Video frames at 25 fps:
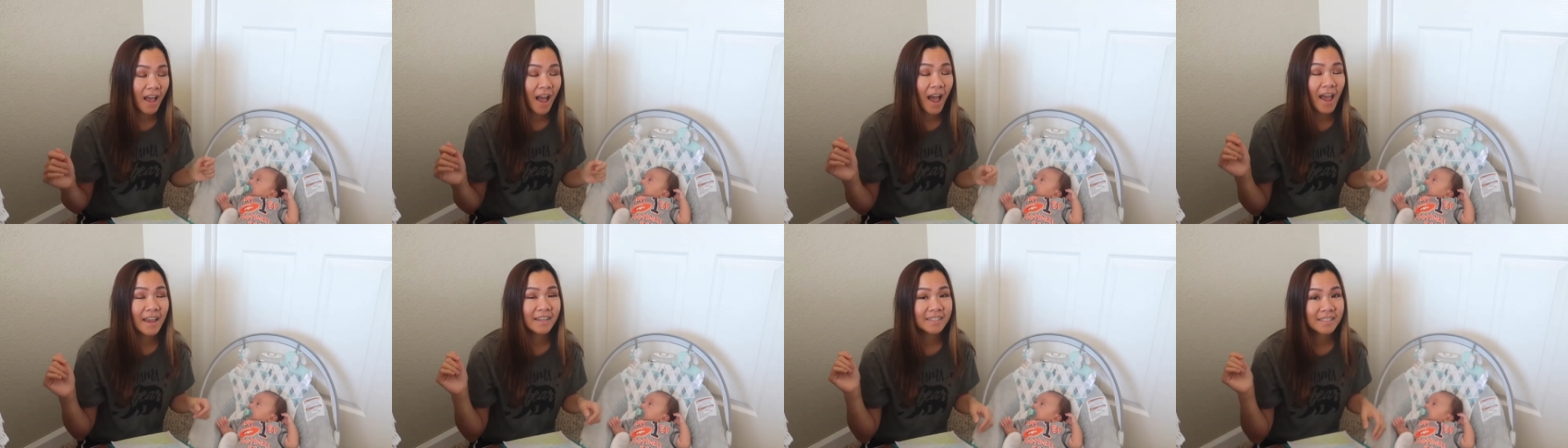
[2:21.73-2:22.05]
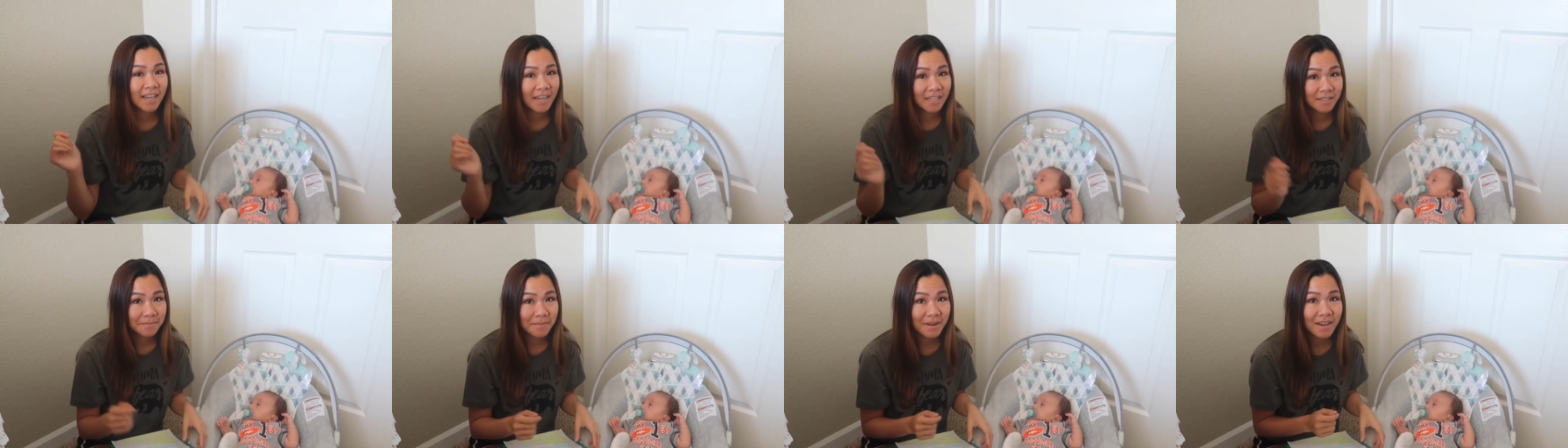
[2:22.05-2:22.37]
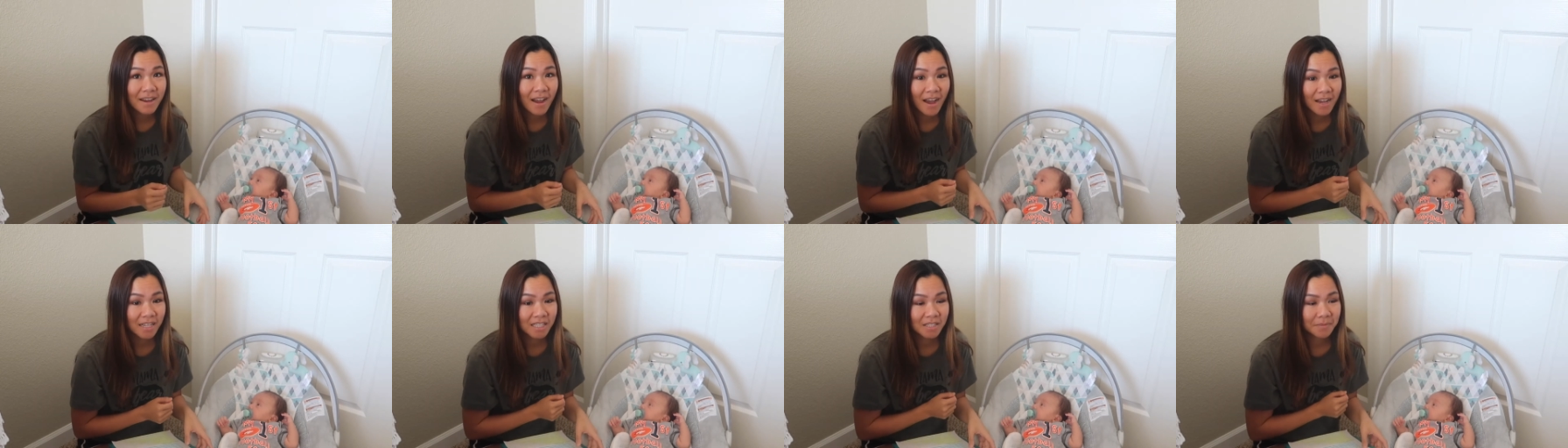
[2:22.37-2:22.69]
I texted
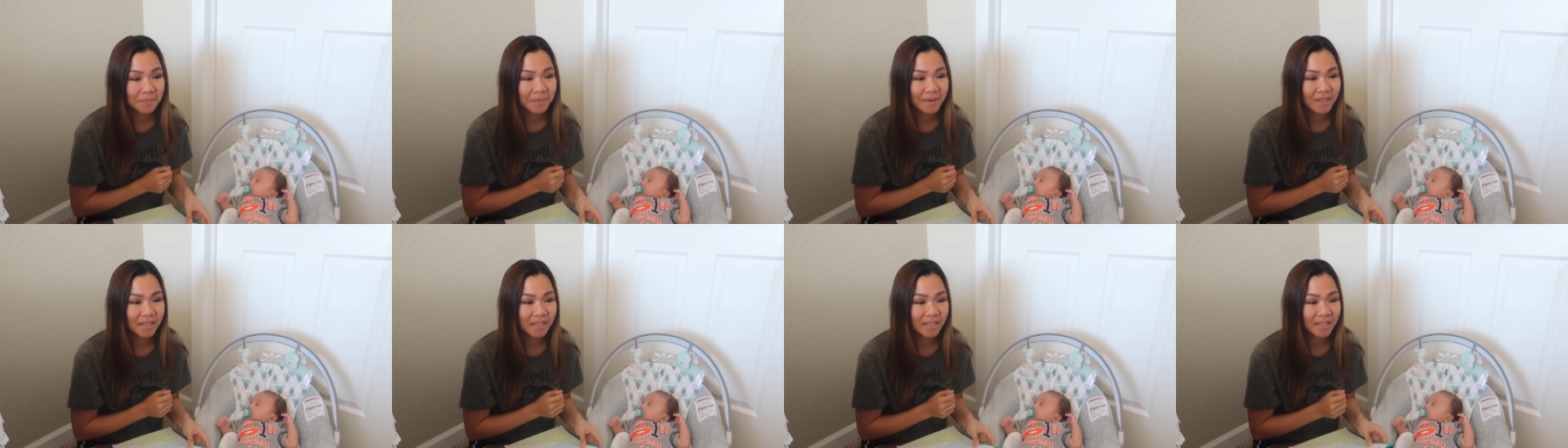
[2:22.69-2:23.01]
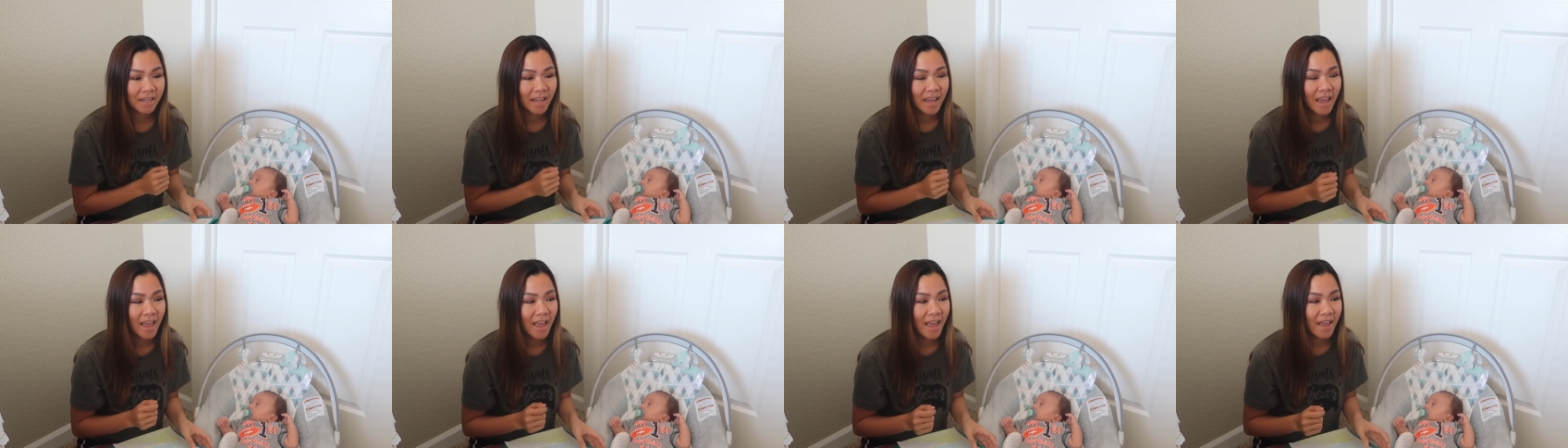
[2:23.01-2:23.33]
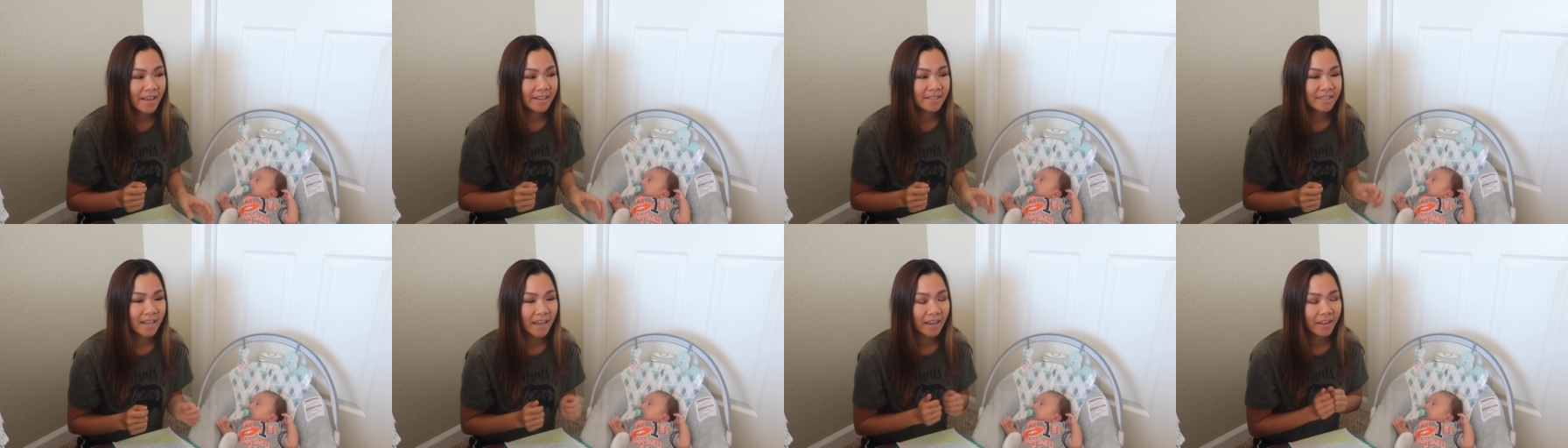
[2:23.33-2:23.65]
my husband
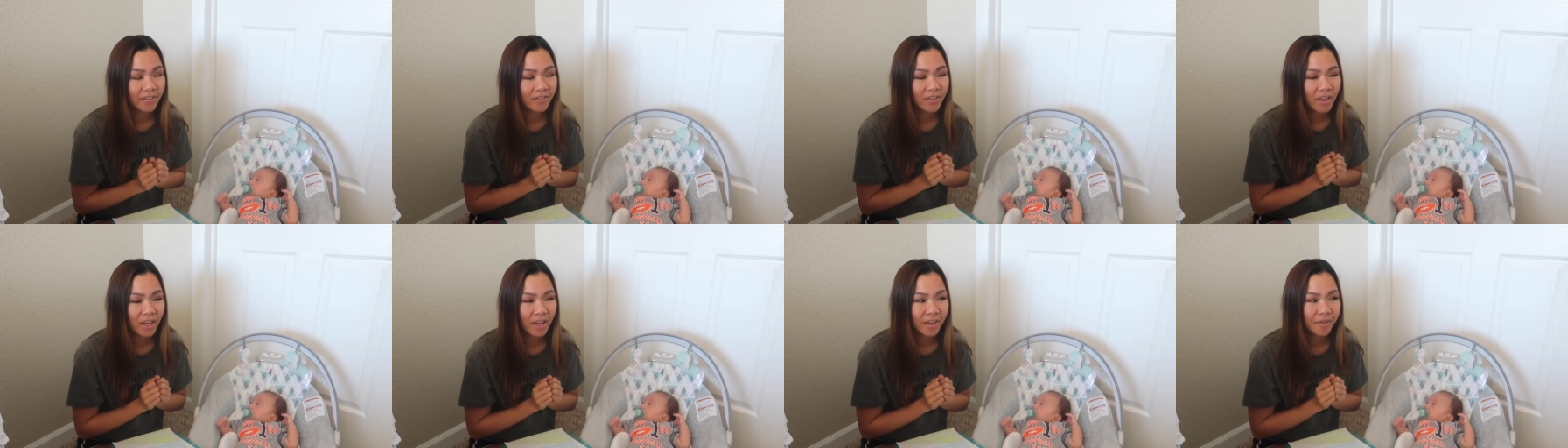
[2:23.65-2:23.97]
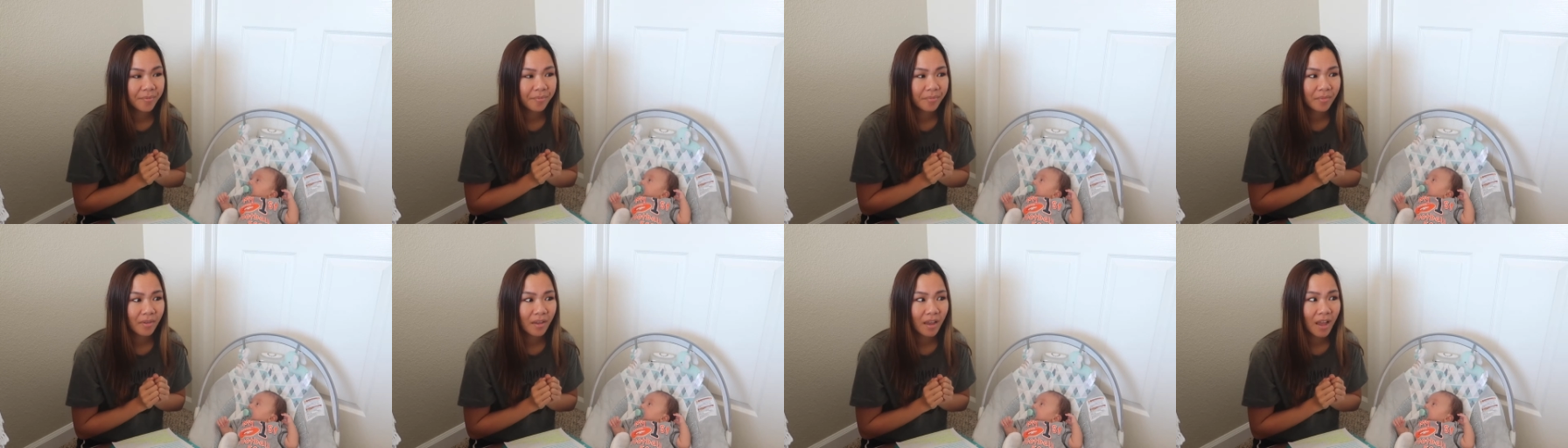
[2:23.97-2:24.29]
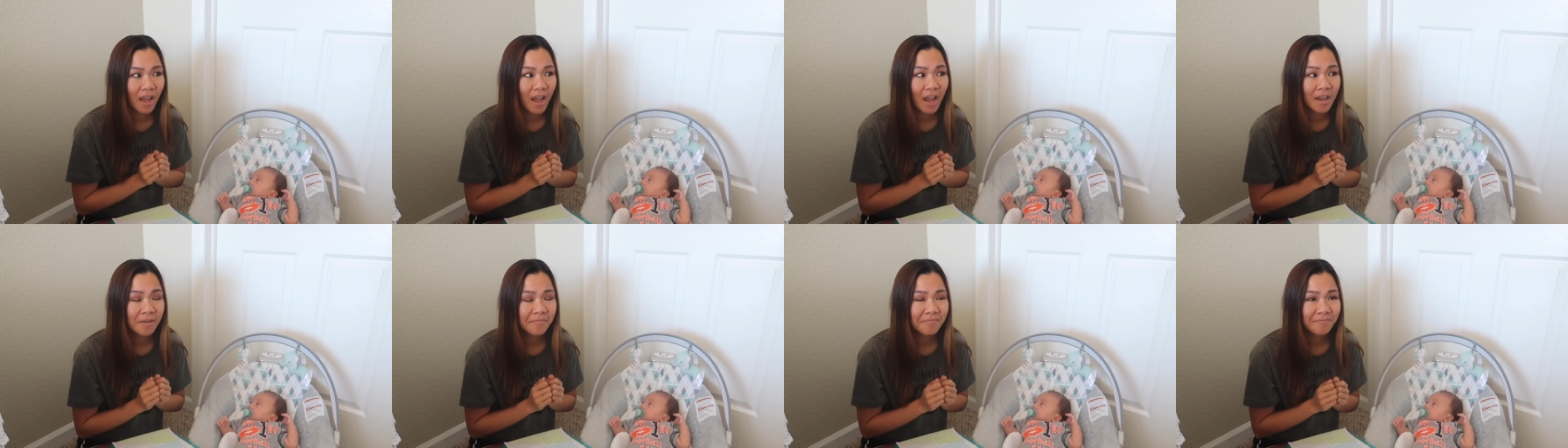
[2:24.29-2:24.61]
saying like,
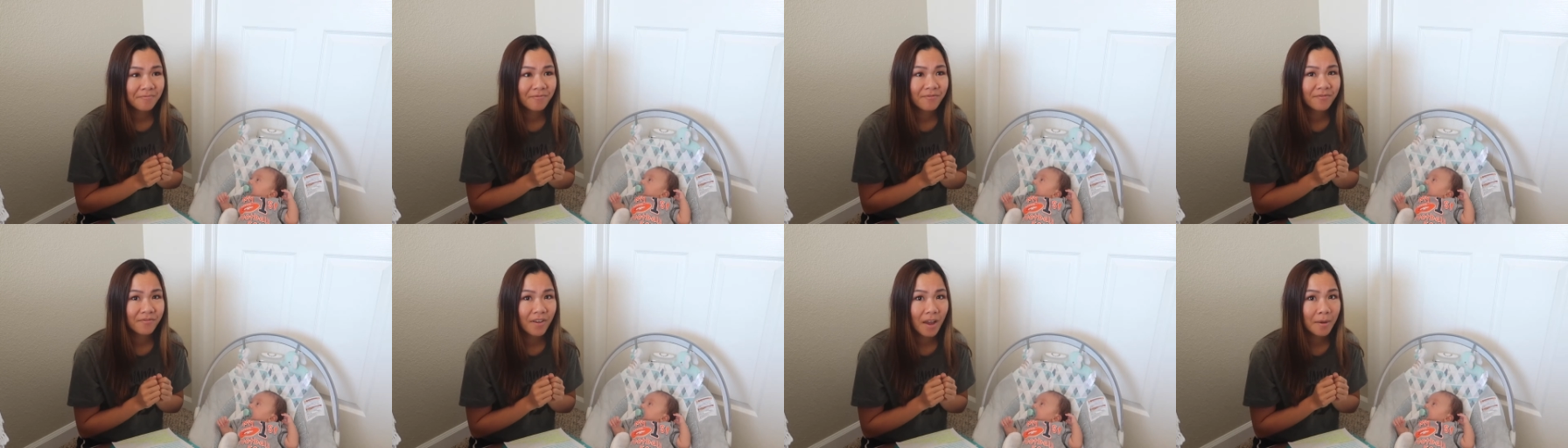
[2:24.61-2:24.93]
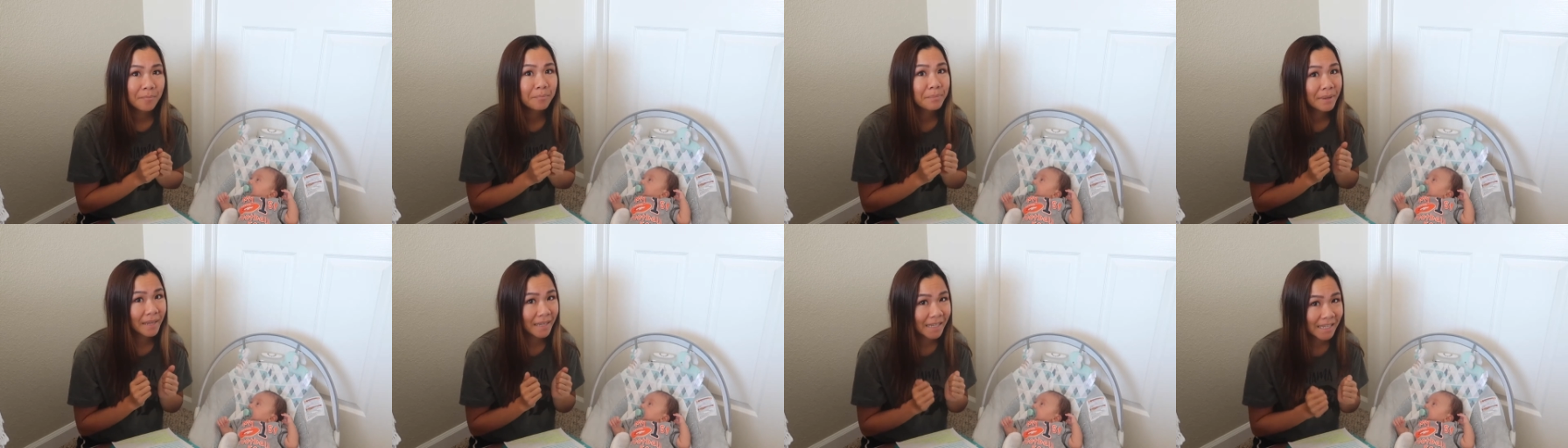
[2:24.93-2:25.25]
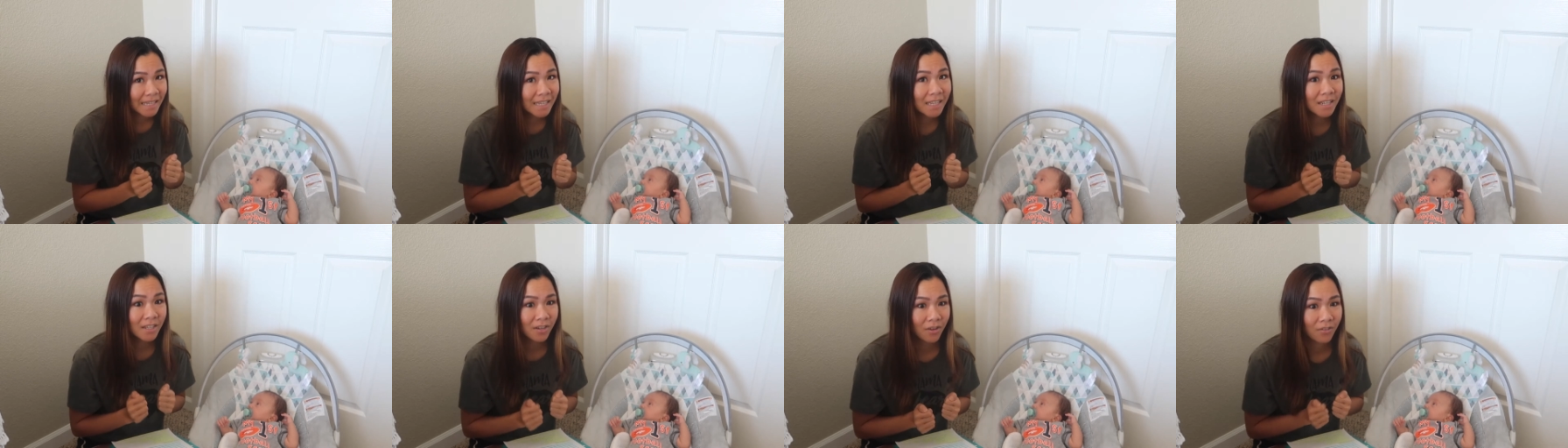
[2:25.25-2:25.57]
I'm
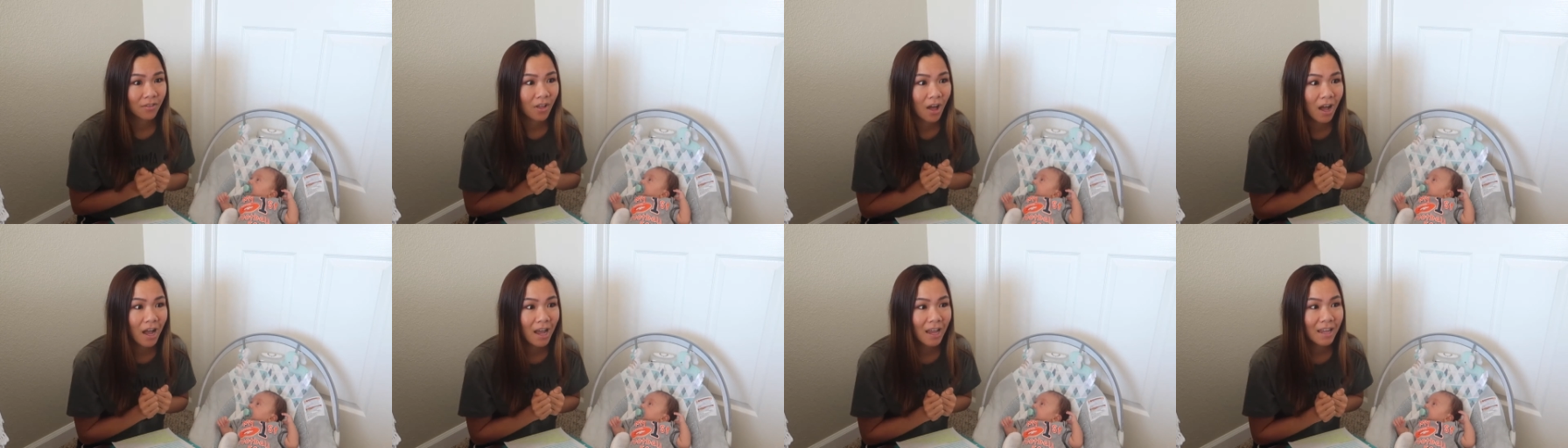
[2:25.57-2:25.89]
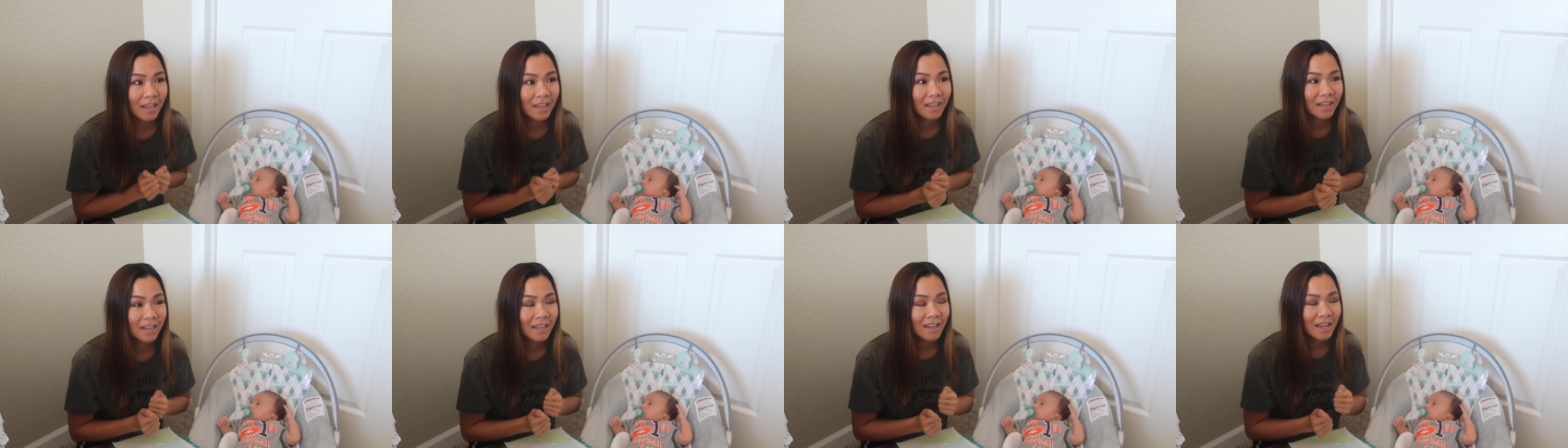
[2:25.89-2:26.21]
peeing a lot.